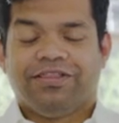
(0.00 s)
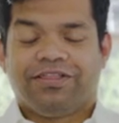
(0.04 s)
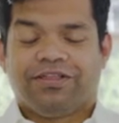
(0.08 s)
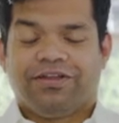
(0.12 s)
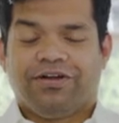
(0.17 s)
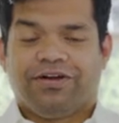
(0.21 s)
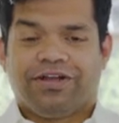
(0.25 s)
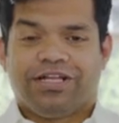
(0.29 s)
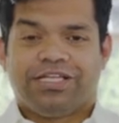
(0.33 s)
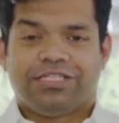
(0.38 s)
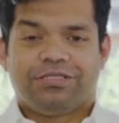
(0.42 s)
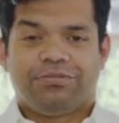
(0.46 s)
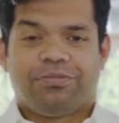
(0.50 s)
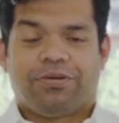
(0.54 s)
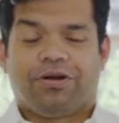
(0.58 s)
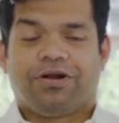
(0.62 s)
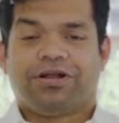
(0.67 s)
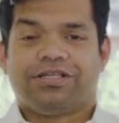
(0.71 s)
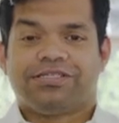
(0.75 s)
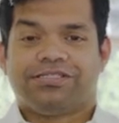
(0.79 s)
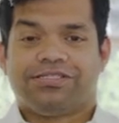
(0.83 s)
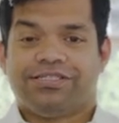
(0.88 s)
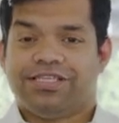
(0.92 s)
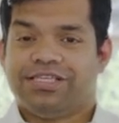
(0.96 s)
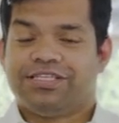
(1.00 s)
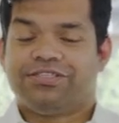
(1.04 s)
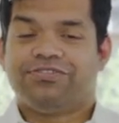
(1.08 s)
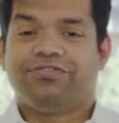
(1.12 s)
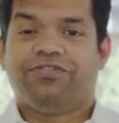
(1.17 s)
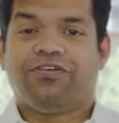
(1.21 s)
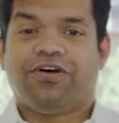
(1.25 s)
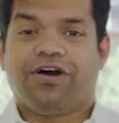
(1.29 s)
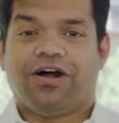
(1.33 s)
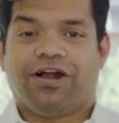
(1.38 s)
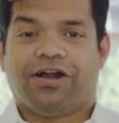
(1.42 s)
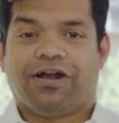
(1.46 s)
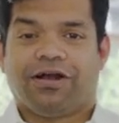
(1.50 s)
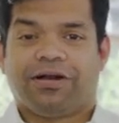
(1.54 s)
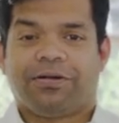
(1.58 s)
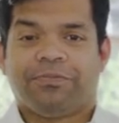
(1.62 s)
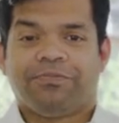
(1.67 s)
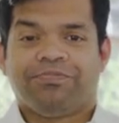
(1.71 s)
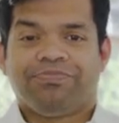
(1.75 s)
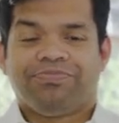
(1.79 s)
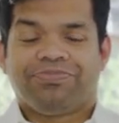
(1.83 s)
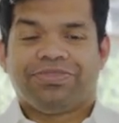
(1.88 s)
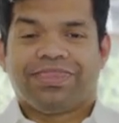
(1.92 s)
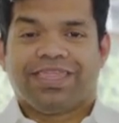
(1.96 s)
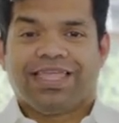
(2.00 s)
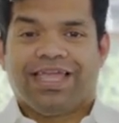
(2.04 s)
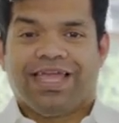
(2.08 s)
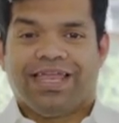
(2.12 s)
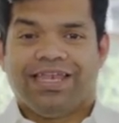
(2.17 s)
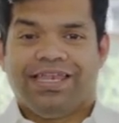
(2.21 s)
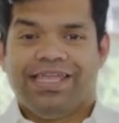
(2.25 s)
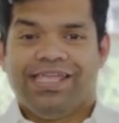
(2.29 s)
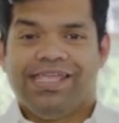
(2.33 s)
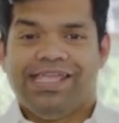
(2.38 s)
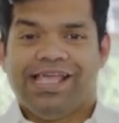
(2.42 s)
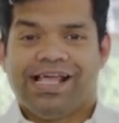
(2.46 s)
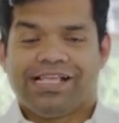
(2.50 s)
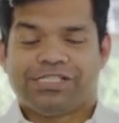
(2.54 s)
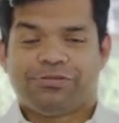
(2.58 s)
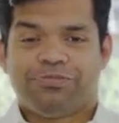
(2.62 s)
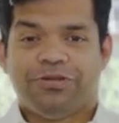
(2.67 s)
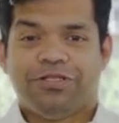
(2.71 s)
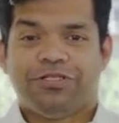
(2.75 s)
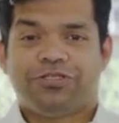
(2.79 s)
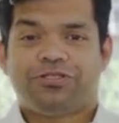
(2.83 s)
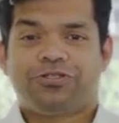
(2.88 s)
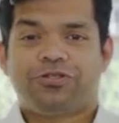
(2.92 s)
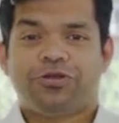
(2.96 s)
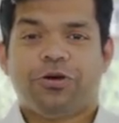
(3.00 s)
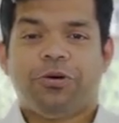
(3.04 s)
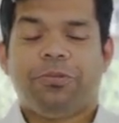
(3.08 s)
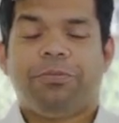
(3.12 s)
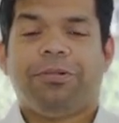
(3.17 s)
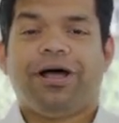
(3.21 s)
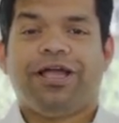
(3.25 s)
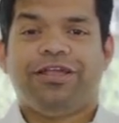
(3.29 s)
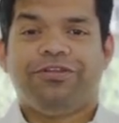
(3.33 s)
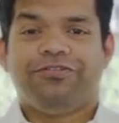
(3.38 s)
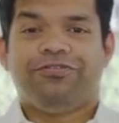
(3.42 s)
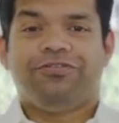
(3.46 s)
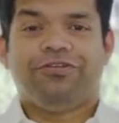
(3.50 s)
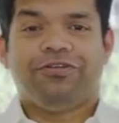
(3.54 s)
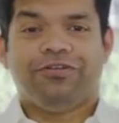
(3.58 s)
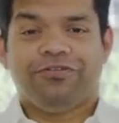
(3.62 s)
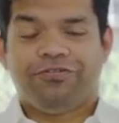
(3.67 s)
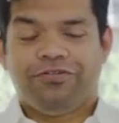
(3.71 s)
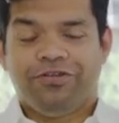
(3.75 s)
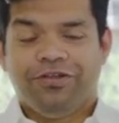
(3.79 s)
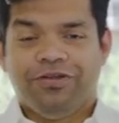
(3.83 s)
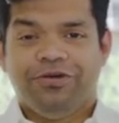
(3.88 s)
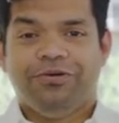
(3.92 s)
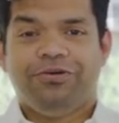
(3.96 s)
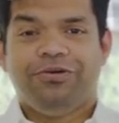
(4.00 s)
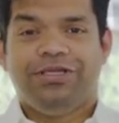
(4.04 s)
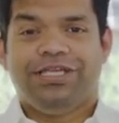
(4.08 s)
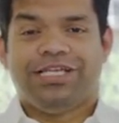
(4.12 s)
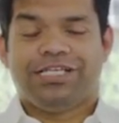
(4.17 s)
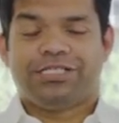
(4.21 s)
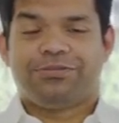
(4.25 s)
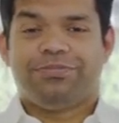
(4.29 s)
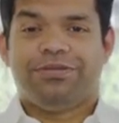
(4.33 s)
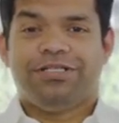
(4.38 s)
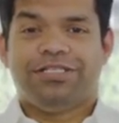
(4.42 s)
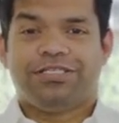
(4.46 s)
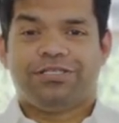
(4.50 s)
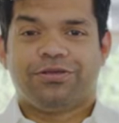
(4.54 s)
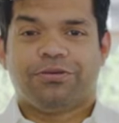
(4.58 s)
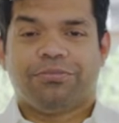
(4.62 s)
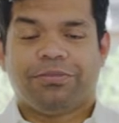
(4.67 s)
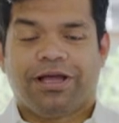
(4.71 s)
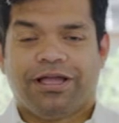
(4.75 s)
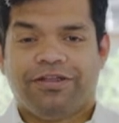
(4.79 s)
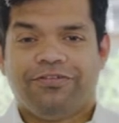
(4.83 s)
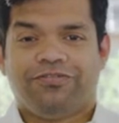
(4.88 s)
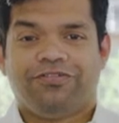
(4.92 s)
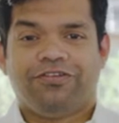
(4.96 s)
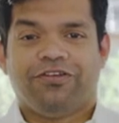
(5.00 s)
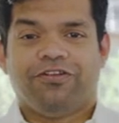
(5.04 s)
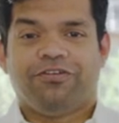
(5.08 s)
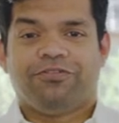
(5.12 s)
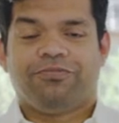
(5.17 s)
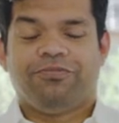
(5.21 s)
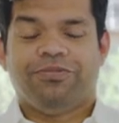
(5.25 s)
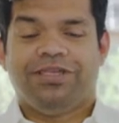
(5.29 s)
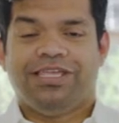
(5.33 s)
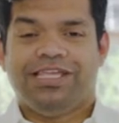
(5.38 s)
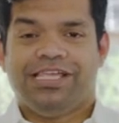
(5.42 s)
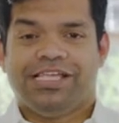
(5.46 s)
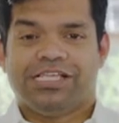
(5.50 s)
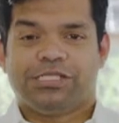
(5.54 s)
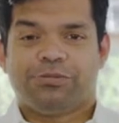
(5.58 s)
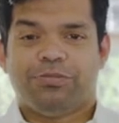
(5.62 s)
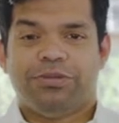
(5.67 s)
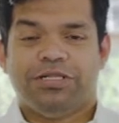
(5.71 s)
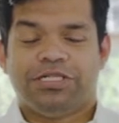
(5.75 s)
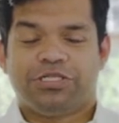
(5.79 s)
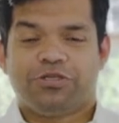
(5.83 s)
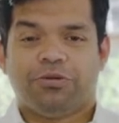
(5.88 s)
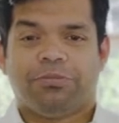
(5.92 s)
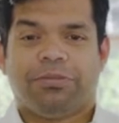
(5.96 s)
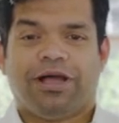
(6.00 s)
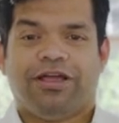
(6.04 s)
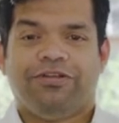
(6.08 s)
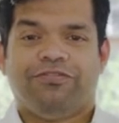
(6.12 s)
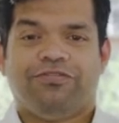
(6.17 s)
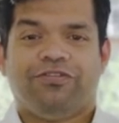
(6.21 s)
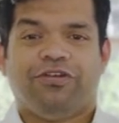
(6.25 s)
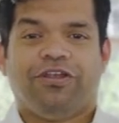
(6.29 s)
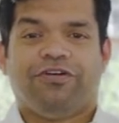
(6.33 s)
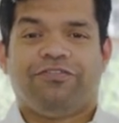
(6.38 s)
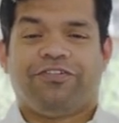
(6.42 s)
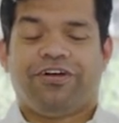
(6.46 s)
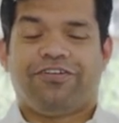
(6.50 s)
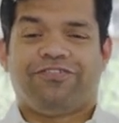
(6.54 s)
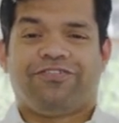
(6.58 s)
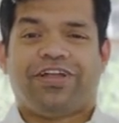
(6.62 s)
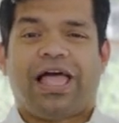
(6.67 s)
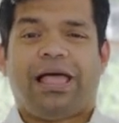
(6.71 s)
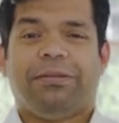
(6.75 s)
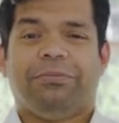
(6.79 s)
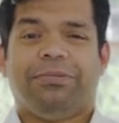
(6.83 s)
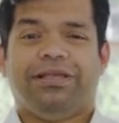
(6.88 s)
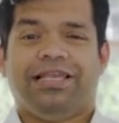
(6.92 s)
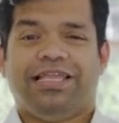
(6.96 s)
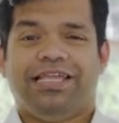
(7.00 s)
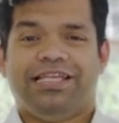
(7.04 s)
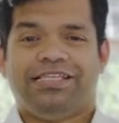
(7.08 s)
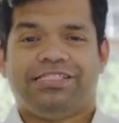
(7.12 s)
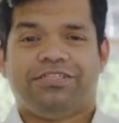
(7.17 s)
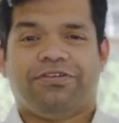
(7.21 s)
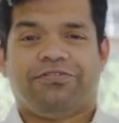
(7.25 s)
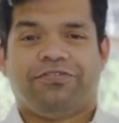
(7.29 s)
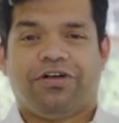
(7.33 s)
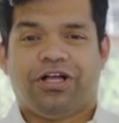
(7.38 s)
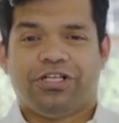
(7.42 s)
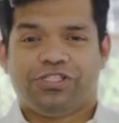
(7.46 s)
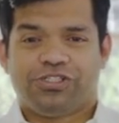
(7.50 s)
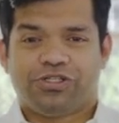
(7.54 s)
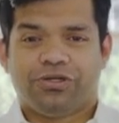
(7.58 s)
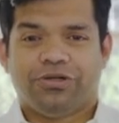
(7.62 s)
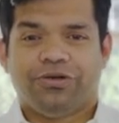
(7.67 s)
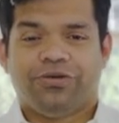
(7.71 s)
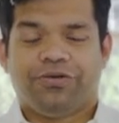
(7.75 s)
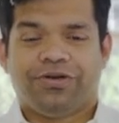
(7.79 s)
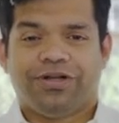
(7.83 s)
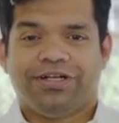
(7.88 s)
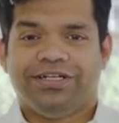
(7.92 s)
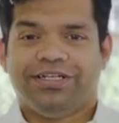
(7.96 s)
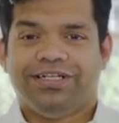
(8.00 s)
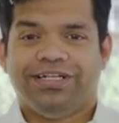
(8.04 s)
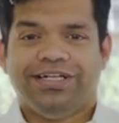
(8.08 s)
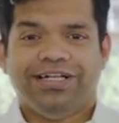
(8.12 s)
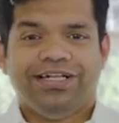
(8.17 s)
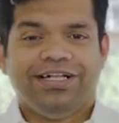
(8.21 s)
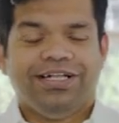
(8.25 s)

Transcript: God has brought us this far. And He has been so mindful of you. He has been so mindful of me. He has been so mindful of our families, of our children.